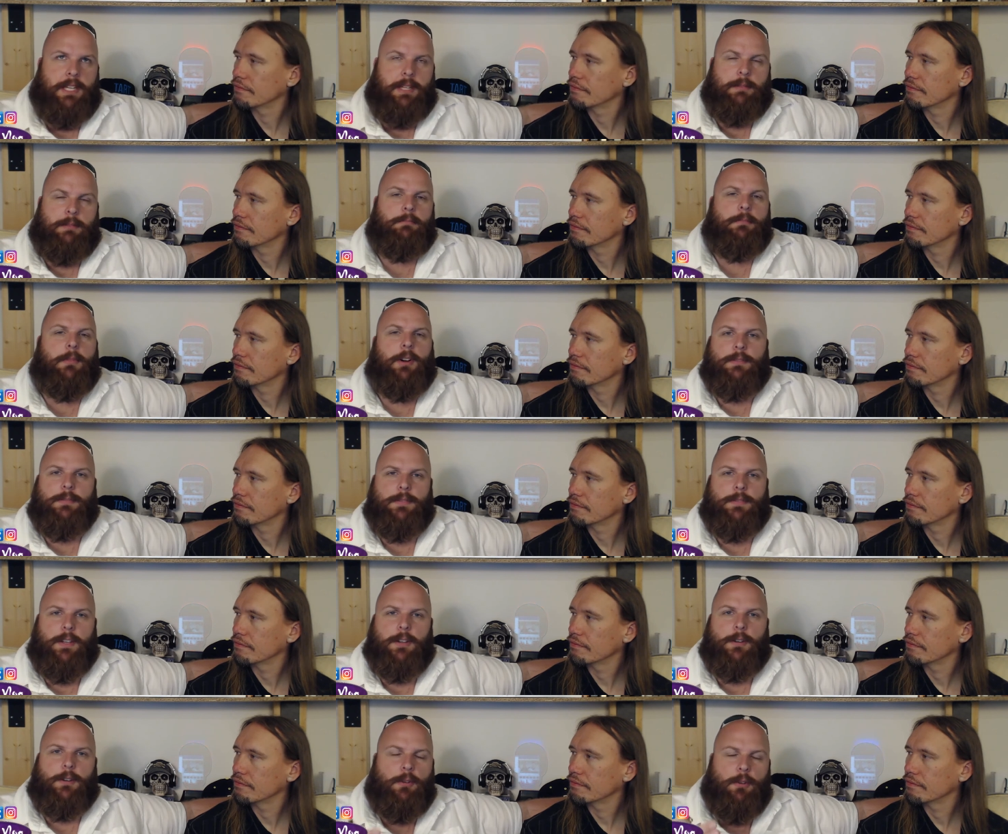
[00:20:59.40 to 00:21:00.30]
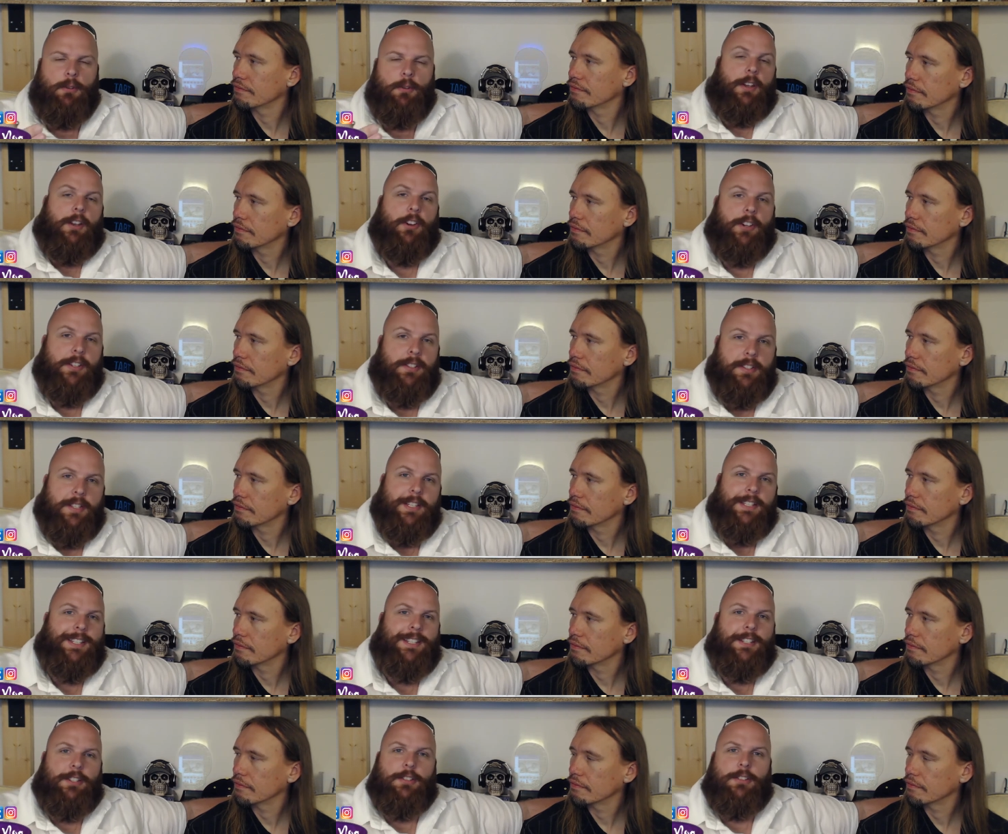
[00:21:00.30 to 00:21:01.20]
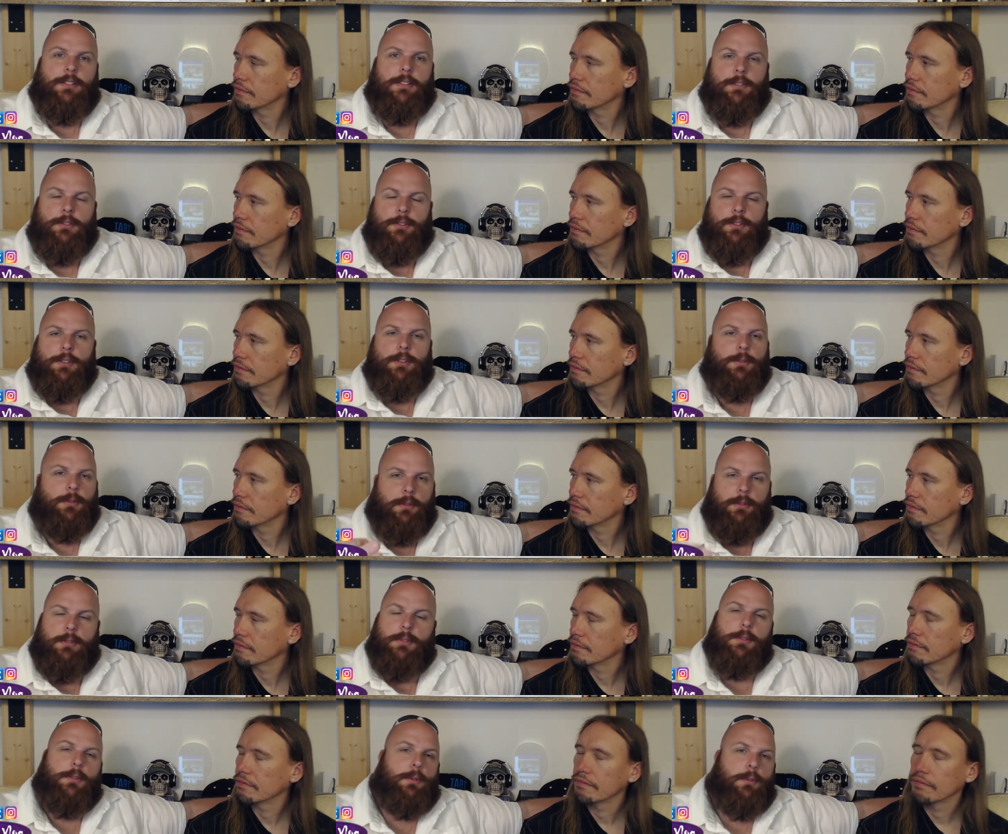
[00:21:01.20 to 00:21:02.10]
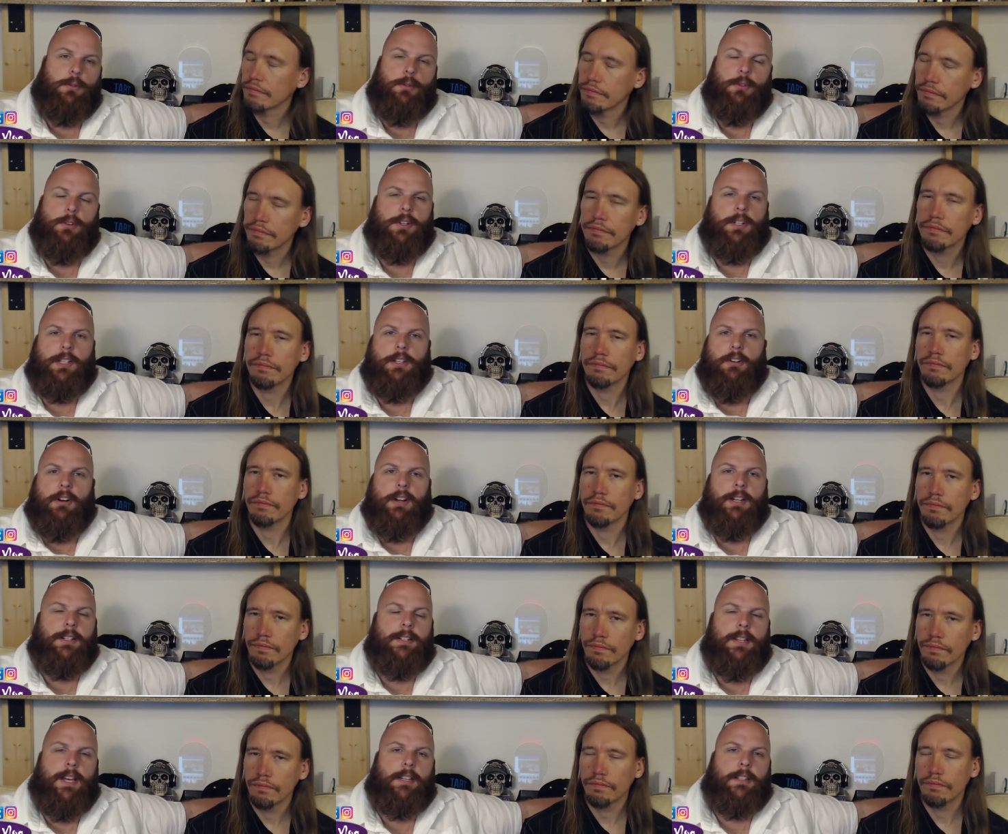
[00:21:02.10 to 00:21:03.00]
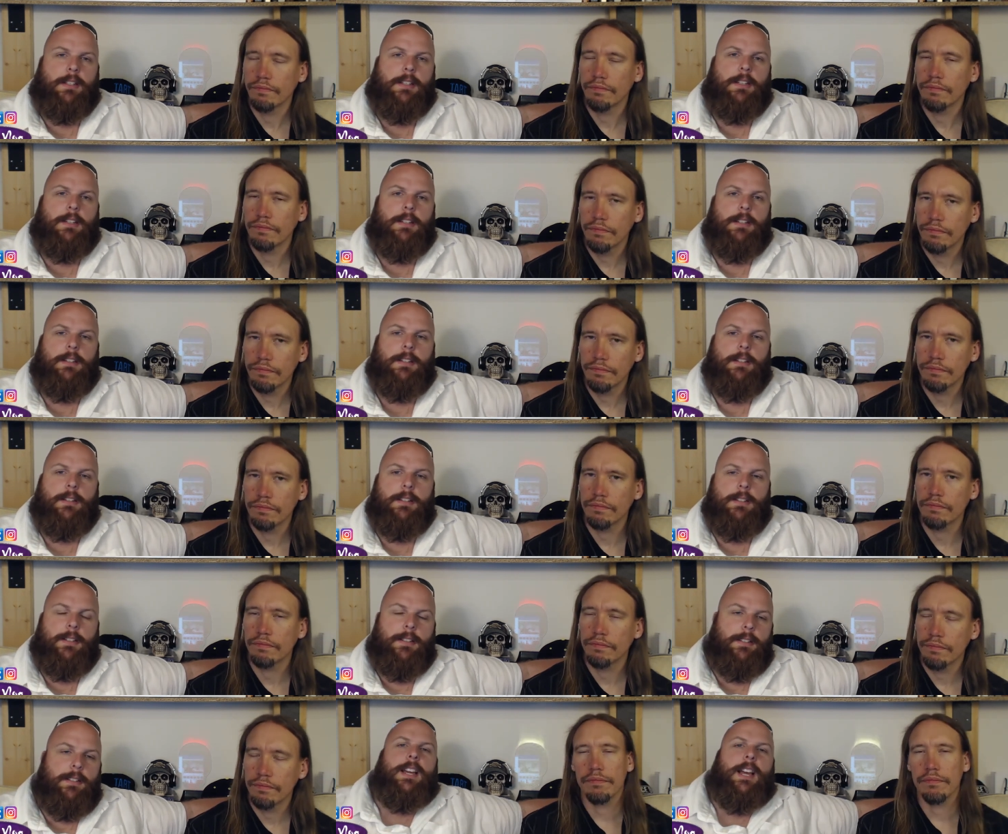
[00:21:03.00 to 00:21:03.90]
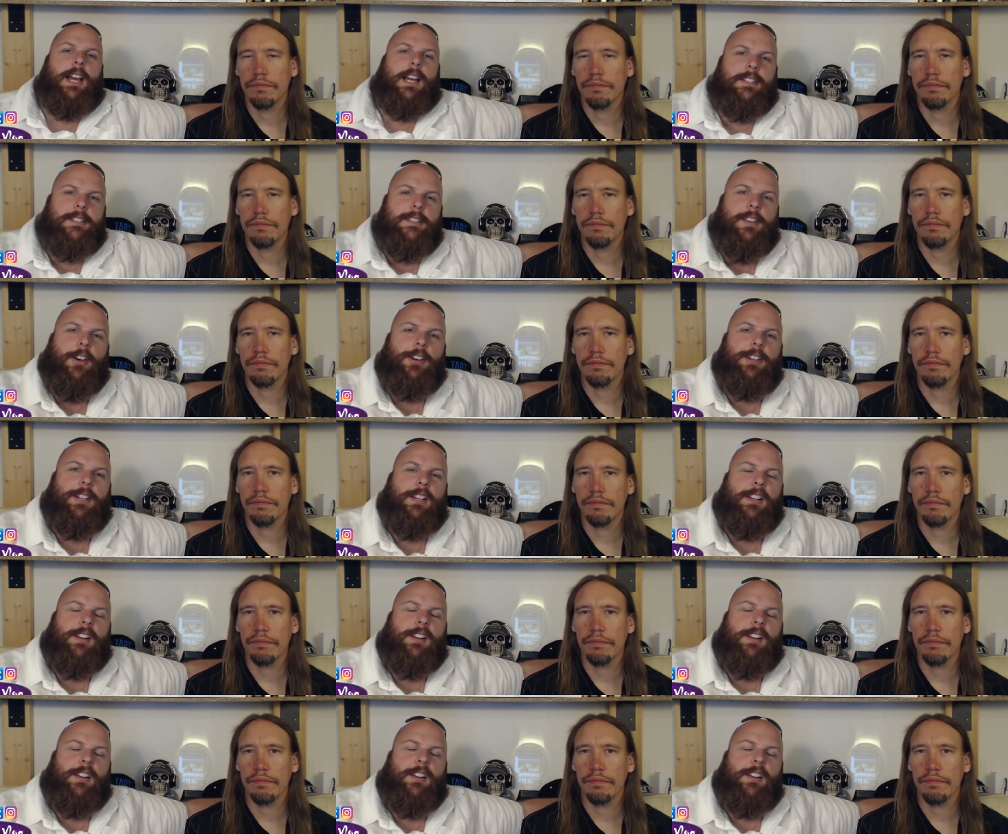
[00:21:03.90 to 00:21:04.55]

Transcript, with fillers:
Speaker 1: in my view a nice addition to to an already great tank and tied